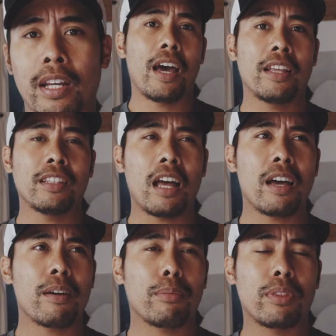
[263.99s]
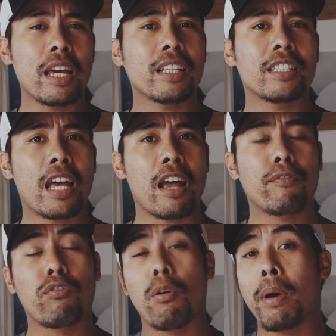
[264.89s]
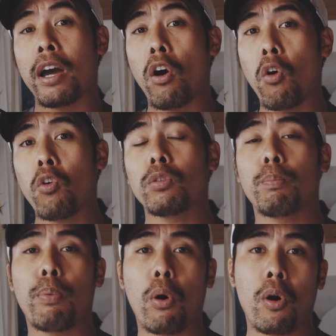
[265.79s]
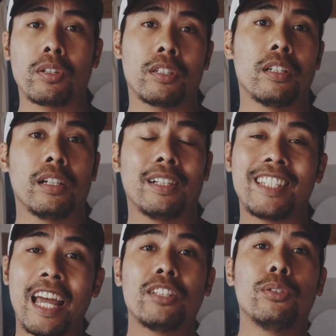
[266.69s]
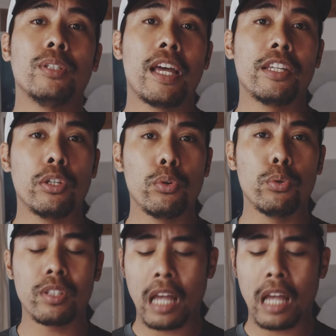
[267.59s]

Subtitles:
And I think that for my own personal day-to-day use,